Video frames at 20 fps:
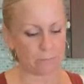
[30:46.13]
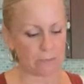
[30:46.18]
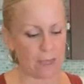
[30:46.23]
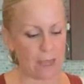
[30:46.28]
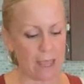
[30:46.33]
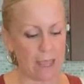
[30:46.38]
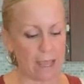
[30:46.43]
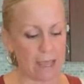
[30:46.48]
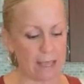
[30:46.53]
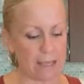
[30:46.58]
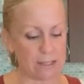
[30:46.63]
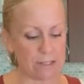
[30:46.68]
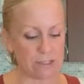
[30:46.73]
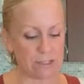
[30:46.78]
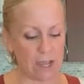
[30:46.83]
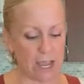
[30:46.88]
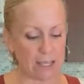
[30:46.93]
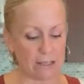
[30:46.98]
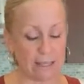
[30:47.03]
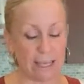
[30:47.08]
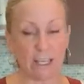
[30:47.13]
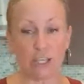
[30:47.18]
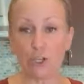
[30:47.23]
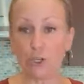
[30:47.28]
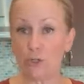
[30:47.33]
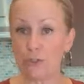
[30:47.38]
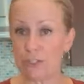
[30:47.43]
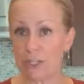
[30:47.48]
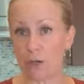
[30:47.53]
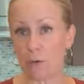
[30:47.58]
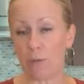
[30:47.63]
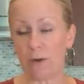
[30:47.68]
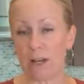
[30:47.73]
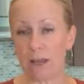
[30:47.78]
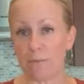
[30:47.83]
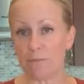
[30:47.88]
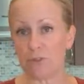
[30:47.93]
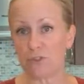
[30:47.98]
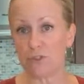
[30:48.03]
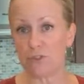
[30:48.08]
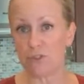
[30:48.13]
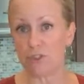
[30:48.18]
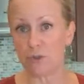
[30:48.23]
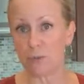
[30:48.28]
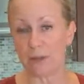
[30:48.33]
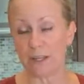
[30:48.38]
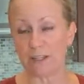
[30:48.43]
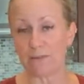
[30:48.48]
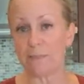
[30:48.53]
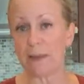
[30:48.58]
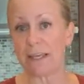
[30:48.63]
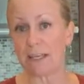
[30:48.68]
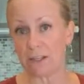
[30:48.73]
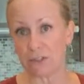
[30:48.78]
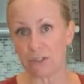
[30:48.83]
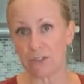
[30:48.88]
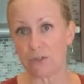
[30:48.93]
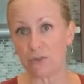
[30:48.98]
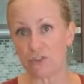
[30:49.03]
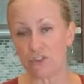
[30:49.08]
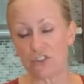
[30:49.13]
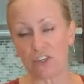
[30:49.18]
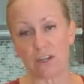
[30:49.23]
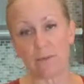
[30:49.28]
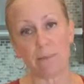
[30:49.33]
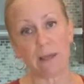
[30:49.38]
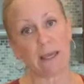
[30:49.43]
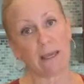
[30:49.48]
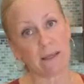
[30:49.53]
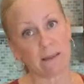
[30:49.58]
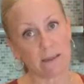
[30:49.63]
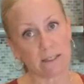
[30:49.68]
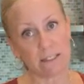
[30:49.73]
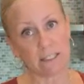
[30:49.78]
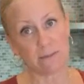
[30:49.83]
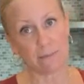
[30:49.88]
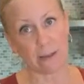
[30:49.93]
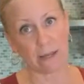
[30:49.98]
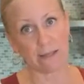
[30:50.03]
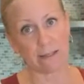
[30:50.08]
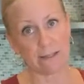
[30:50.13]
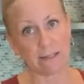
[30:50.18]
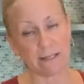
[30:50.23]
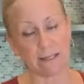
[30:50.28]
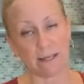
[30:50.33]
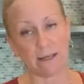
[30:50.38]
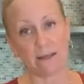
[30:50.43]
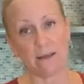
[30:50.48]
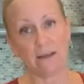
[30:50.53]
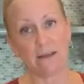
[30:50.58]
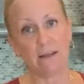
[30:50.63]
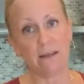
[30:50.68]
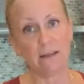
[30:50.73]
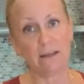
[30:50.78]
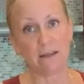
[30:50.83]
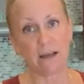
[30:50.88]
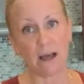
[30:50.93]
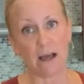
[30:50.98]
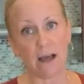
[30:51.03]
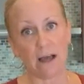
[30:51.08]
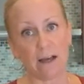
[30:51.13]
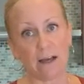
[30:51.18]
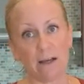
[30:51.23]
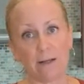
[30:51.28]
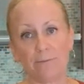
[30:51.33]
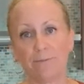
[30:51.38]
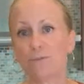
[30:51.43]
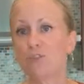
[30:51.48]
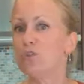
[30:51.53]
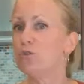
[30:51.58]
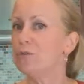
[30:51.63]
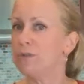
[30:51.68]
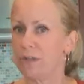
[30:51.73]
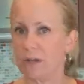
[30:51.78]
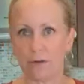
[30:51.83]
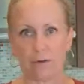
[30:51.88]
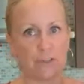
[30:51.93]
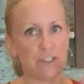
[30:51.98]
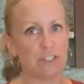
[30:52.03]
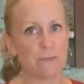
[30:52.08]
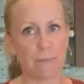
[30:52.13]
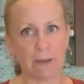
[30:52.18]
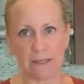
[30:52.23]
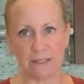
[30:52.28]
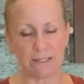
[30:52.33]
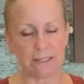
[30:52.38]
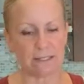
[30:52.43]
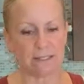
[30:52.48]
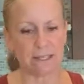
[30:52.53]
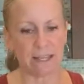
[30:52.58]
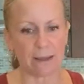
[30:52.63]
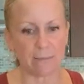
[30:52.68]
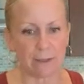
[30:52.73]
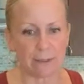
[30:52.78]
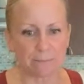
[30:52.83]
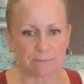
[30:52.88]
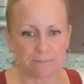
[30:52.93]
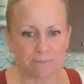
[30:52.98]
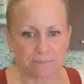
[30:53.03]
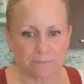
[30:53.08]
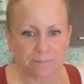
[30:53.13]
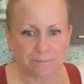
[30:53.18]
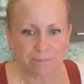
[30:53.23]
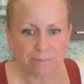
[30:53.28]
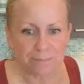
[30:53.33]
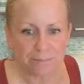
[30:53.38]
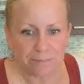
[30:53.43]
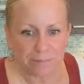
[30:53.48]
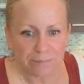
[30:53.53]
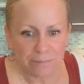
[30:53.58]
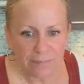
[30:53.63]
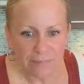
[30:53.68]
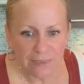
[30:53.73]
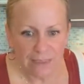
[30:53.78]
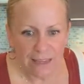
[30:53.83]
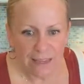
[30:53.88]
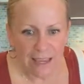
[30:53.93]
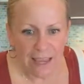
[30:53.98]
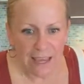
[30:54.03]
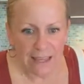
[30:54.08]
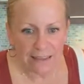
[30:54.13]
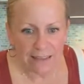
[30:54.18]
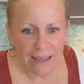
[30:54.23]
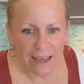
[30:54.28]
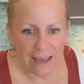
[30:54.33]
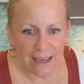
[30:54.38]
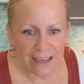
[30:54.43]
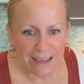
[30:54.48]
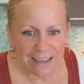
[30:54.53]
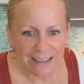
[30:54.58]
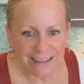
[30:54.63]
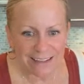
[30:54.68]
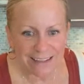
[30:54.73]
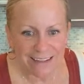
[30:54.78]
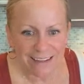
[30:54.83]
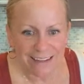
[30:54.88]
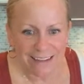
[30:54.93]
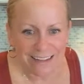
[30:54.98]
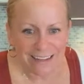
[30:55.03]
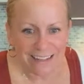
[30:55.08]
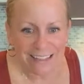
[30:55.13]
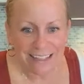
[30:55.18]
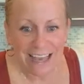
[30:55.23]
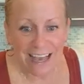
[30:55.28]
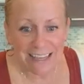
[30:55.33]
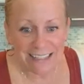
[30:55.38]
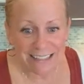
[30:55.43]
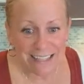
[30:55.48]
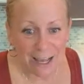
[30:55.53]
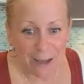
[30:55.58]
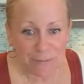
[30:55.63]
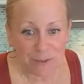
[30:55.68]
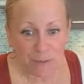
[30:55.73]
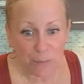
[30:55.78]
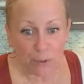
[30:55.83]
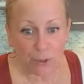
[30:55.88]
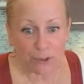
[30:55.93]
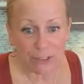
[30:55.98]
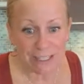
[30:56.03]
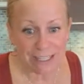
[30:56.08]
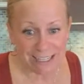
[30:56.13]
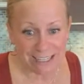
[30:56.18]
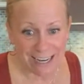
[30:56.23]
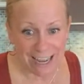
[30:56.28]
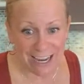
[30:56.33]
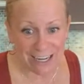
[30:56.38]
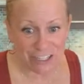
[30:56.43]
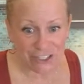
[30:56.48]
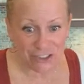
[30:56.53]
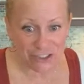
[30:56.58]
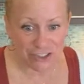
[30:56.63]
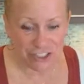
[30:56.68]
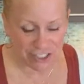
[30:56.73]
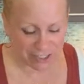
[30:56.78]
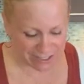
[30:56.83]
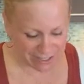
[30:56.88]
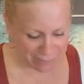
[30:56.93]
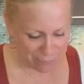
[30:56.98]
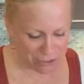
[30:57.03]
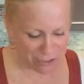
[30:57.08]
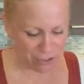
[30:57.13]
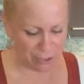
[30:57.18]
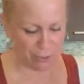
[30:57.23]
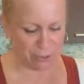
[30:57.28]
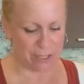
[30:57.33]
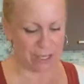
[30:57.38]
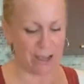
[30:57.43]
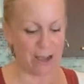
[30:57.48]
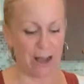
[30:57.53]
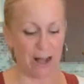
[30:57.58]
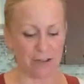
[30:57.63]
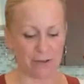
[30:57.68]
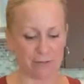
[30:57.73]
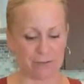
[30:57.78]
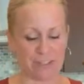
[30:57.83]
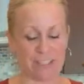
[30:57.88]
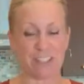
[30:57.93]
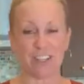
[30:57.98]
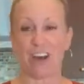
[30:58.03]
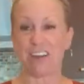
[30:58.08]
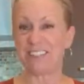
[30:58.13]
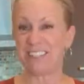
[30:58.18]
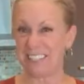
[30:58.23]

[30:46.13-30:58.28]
And I like using it when I'm making sushi and making the spicy tuna or spicy salmon. And then, yes, Hubs will need extra chili. Let me show you the color of the sauce.